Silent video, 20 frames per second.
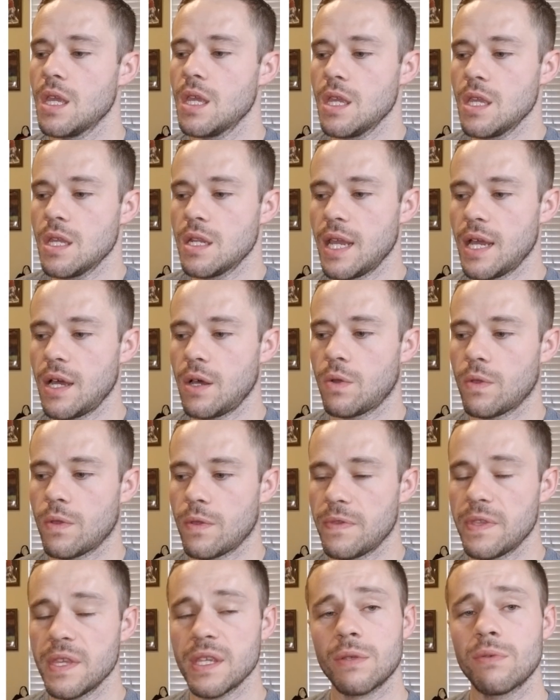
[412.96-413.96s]
Now,
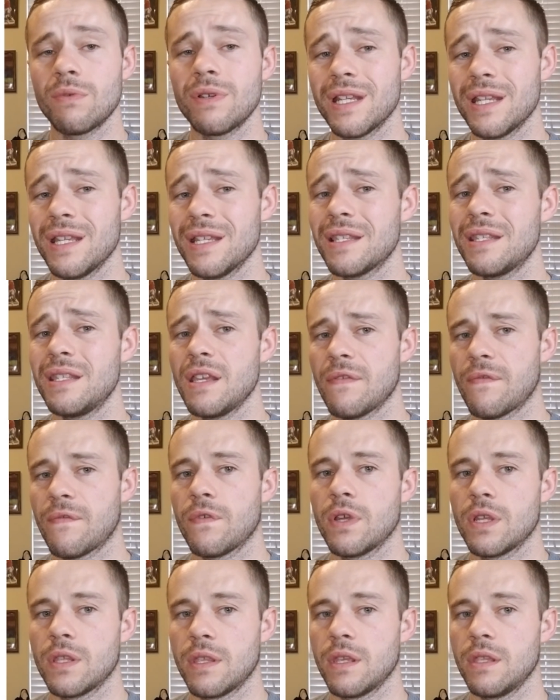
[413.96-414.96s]
this one is
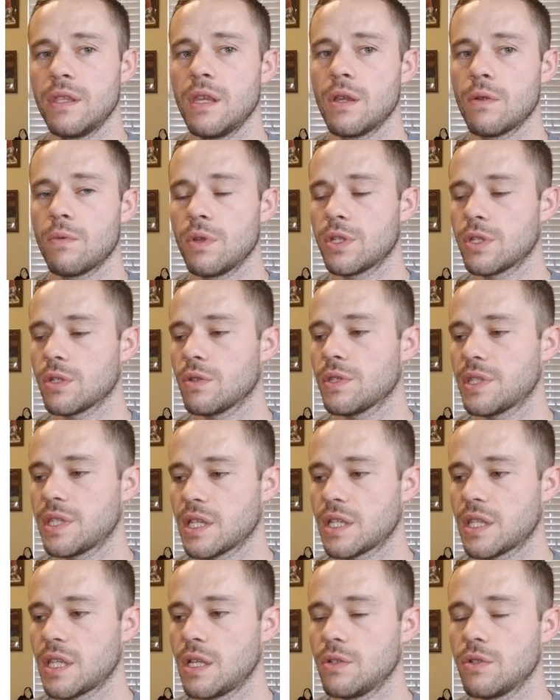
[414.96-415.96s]
different than the original
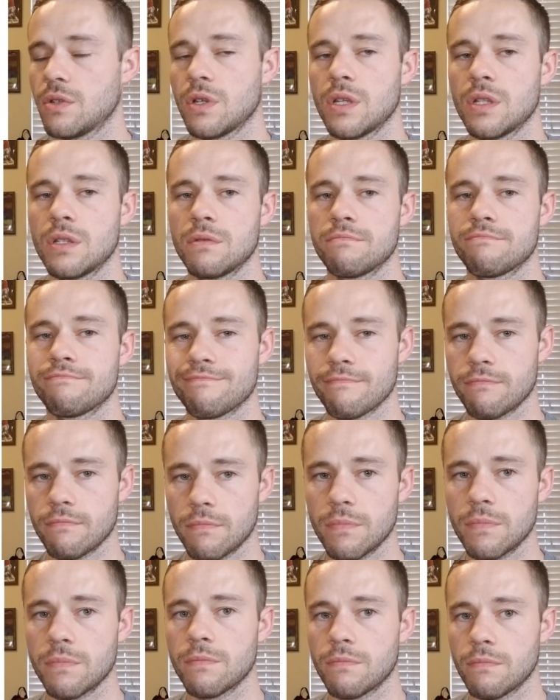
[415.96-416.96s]
600.
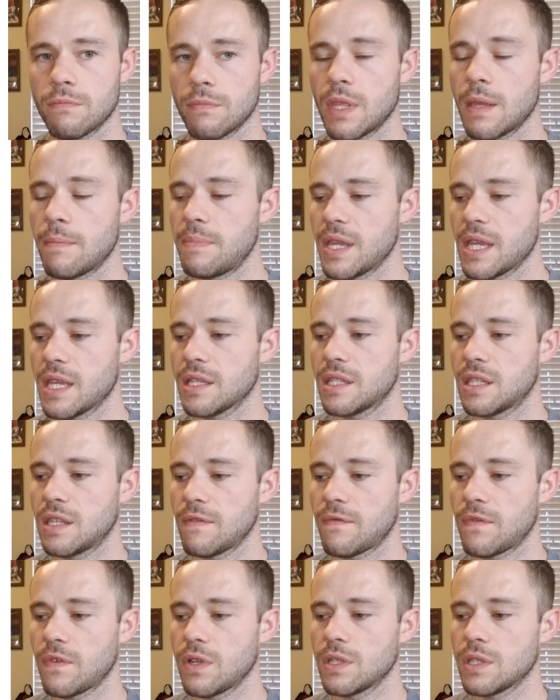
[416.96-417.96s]
The biggest
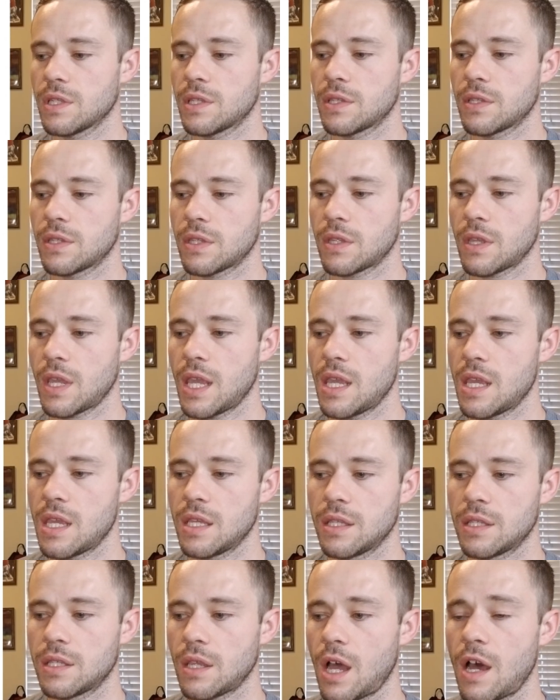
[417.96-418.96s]
difference
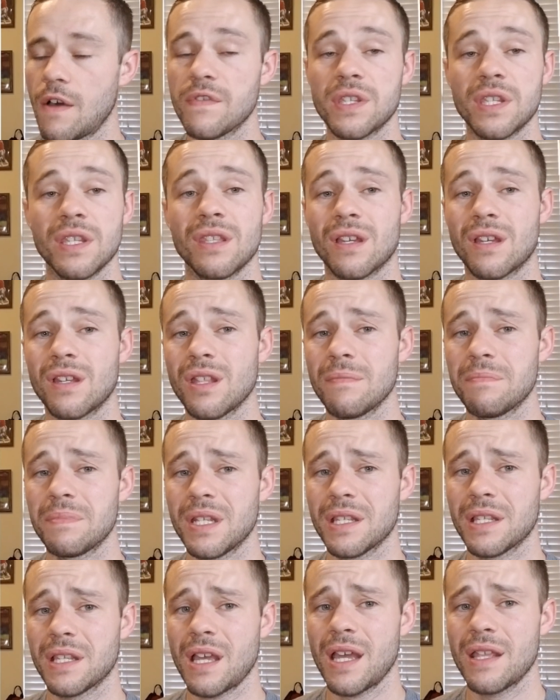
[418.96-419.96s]
is obviously the clip
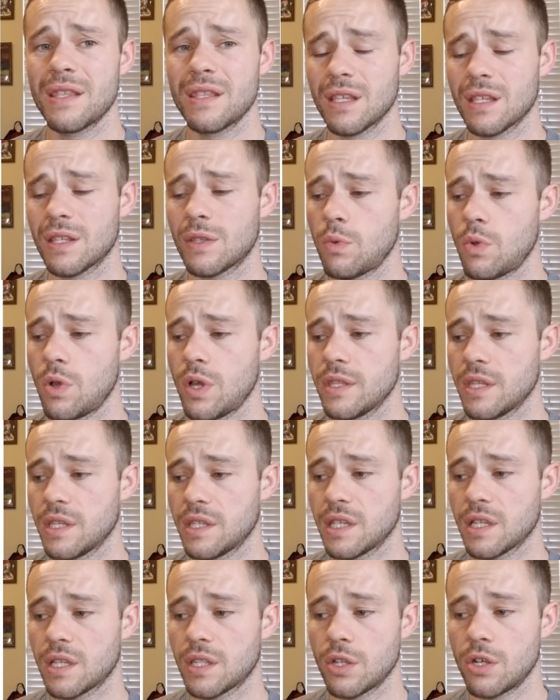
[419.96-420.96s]
design. This one, the
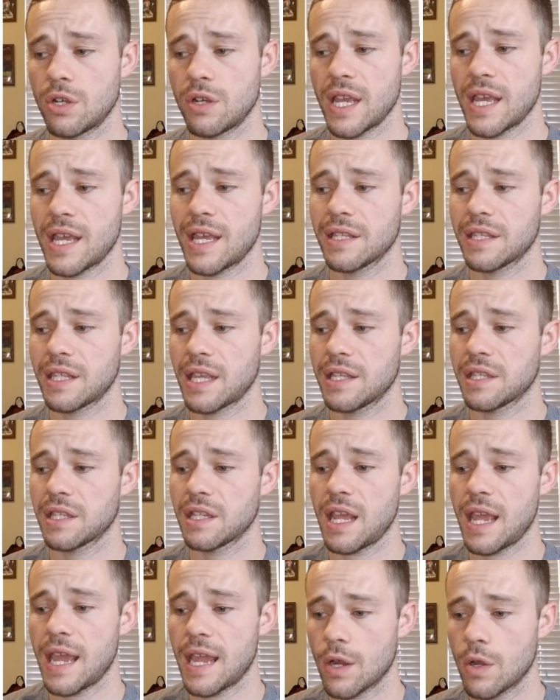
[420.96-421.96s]
600S, has
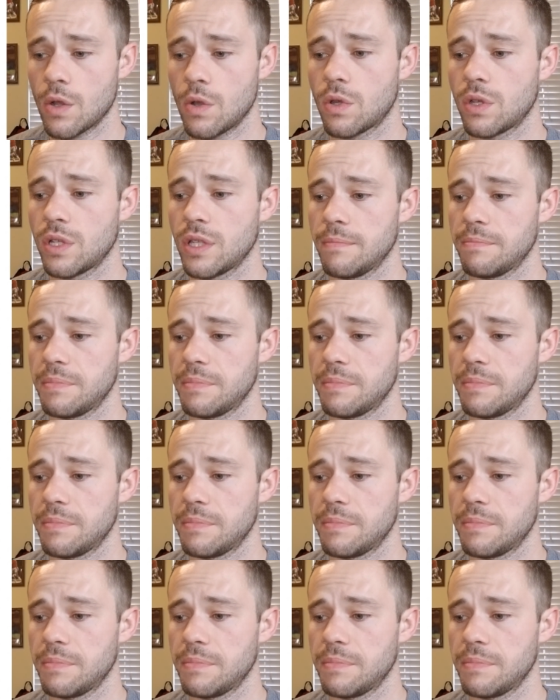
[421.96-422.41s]
an arrow clip